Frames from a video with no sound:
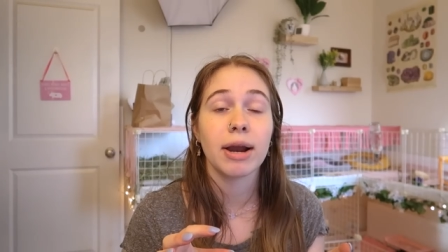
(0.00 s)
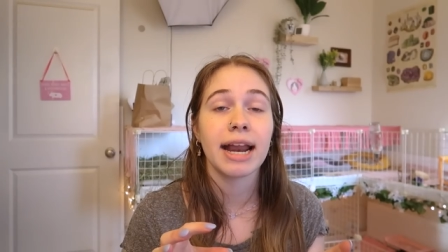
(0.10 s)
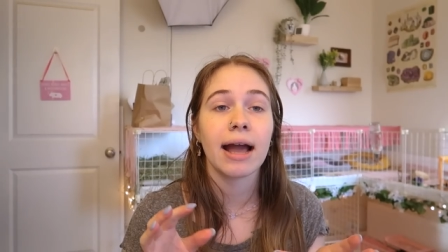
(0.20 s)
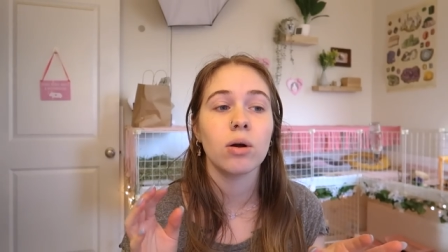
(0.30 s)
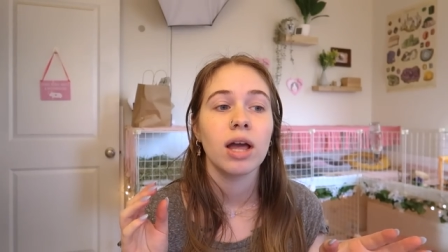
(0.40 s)
right
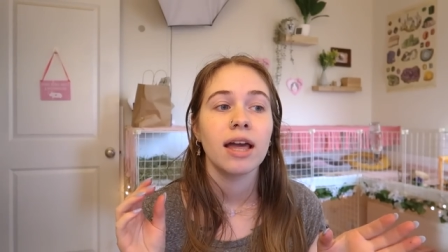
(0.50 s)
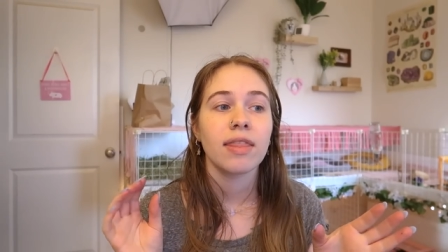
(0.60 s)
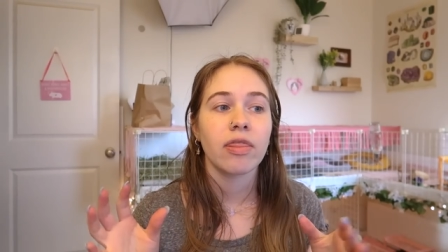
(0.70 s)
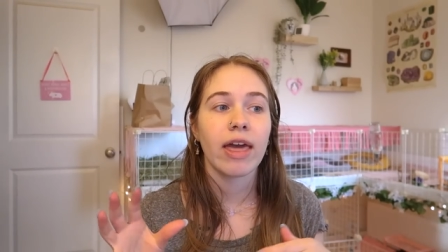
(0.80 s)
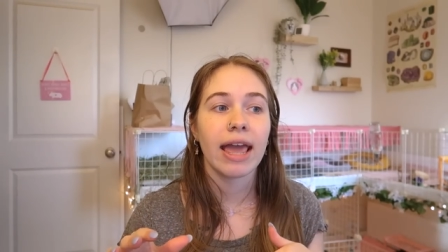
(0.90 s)
now
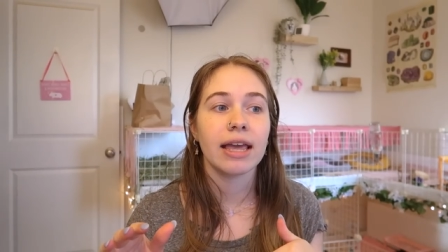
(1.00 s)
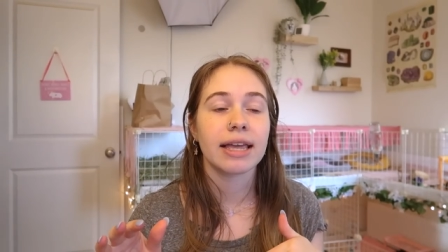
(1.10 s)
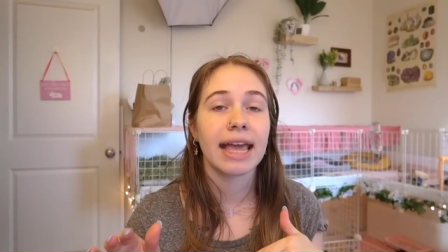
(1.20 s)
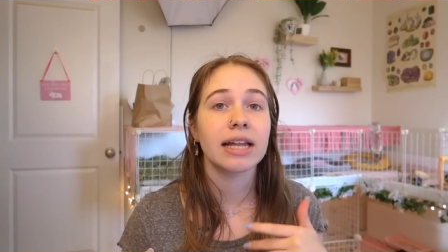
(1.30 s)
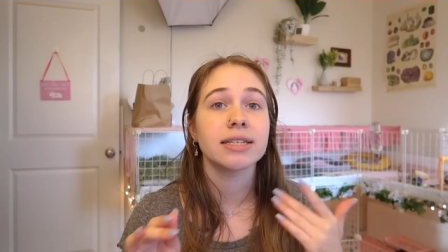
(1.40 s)
that they
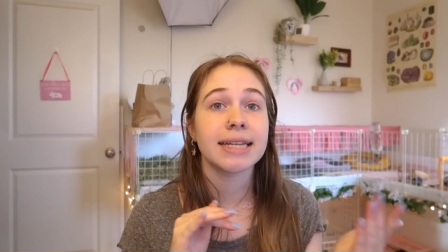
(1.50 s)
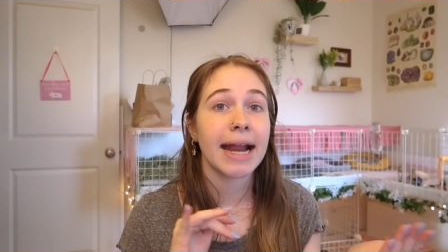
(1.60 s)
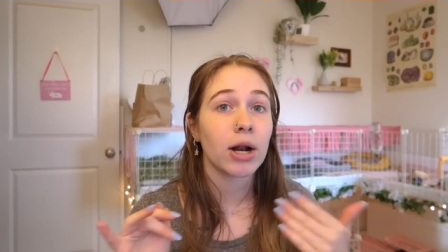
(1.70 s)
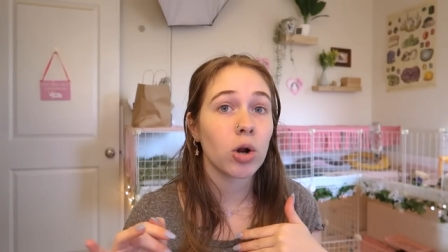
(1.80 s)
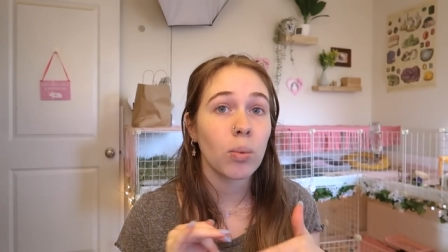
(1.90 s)
can
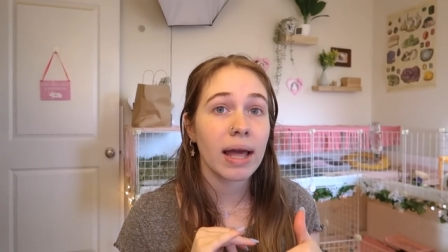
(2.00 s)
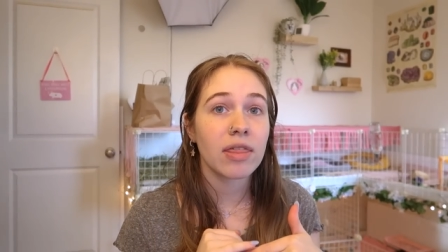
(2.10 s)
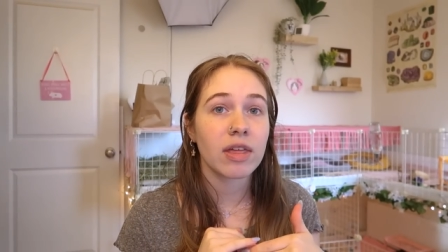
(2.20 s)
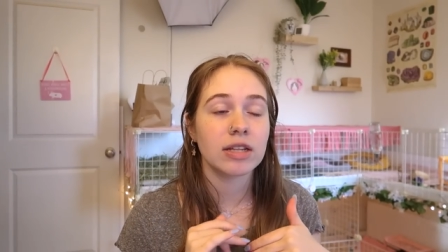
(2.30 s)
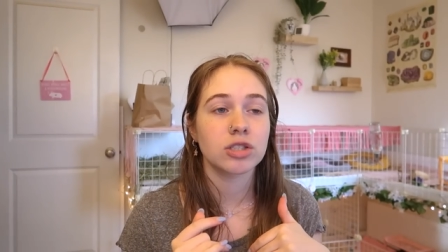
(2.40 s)
date her
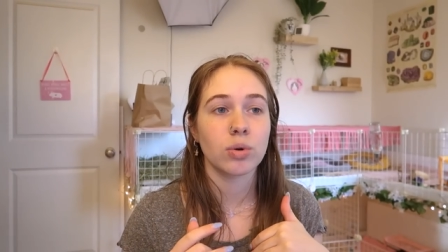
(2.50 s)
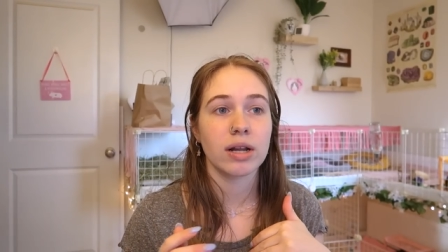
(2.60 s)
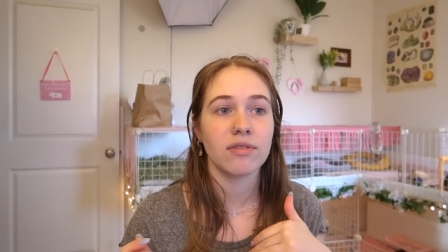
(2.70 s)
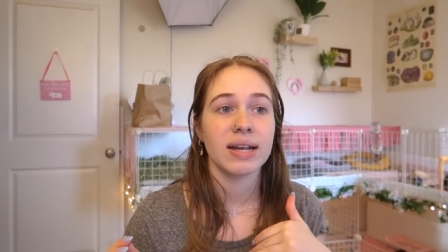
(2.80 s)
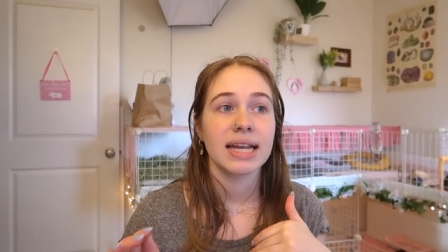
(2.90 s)
with and sort
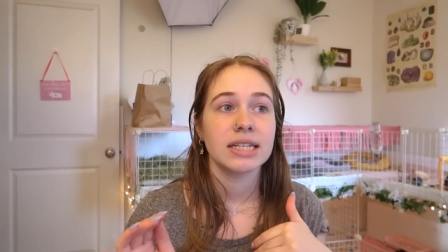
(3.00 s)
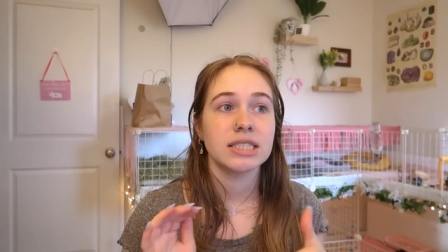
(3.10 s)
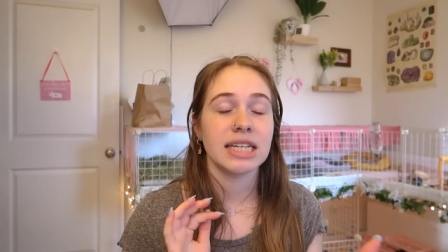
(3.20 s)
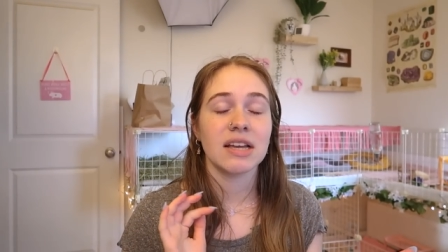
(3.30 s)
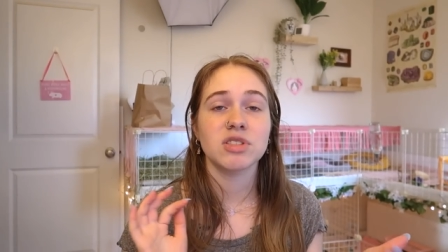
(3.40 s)
of
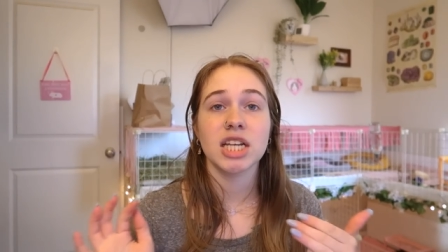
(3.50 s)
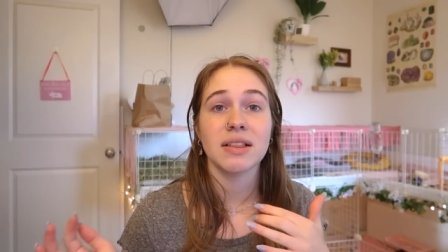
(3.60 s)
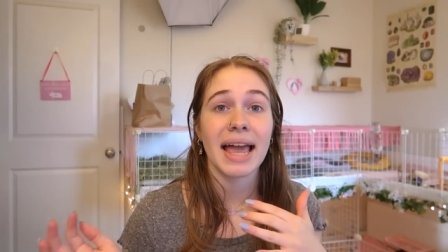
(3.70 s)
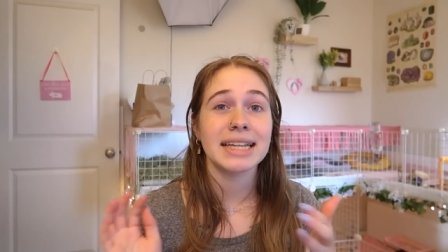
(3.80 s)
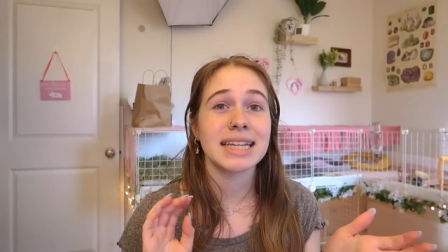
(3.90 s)
see if she
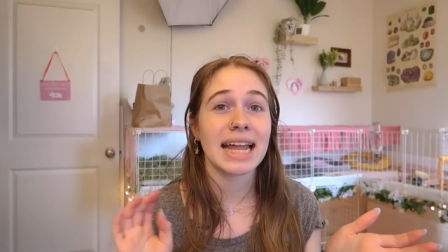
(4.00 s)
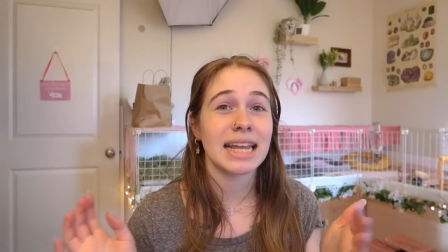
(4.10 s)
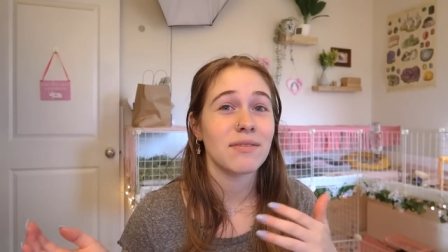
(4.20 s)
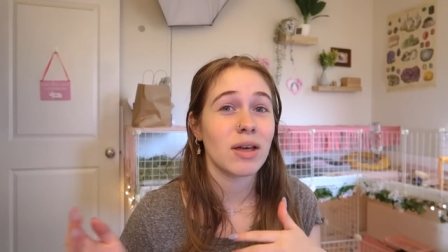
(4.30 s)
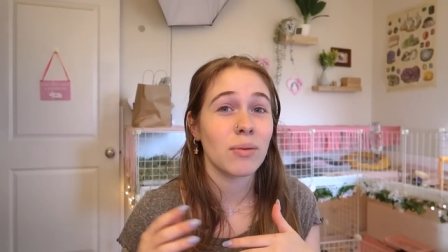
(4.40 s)
likes
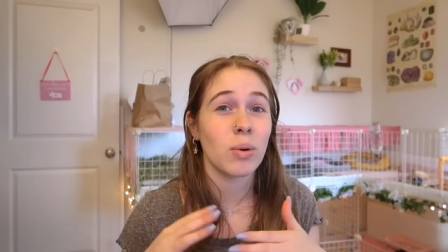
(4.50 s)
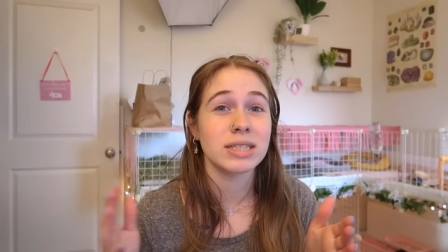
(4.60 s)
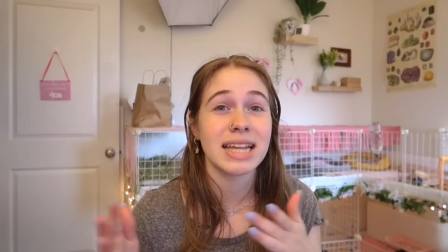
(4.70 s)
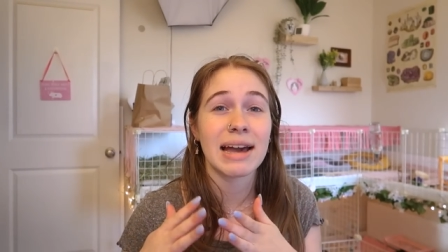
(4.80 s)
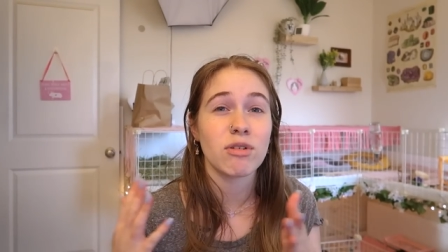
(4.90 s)
any of the
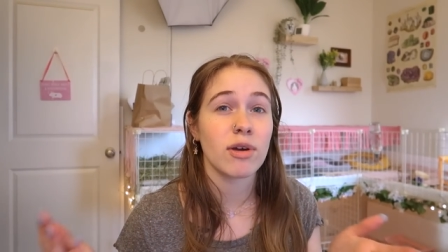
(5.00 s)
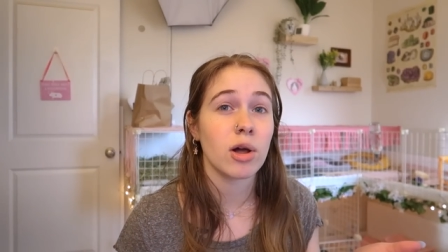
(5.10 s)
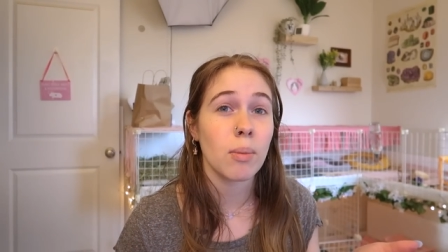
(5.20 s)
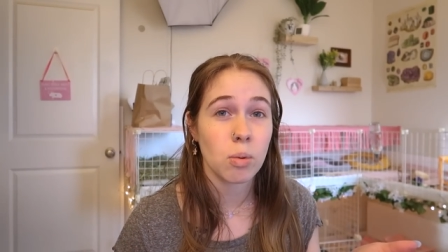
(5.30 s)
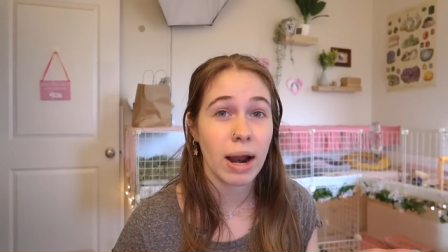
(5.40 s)
ones they have
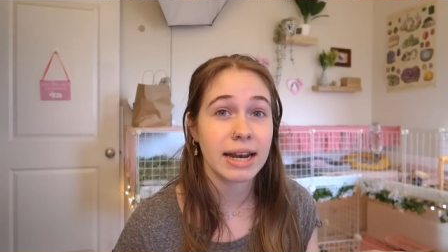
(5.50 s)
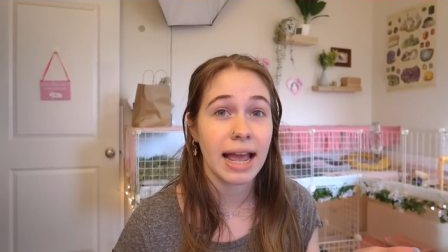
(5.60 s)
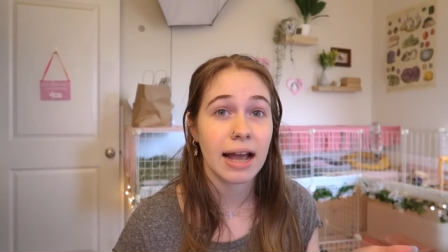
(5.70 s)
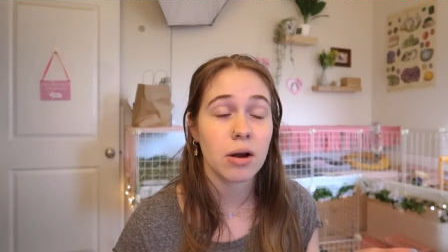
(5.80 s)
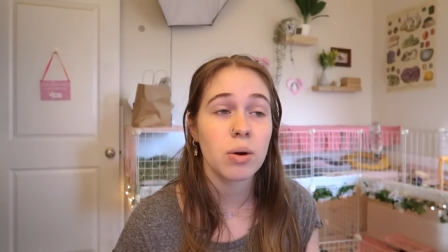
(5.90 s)
available right
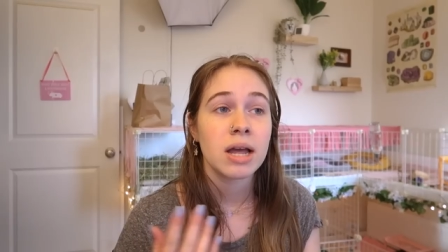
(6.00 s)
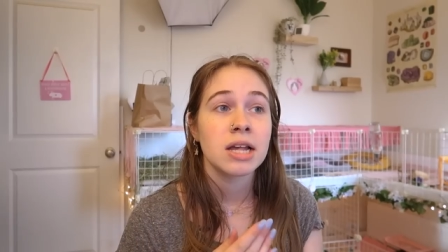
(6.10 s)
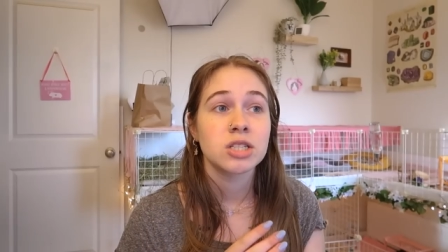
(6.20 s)
now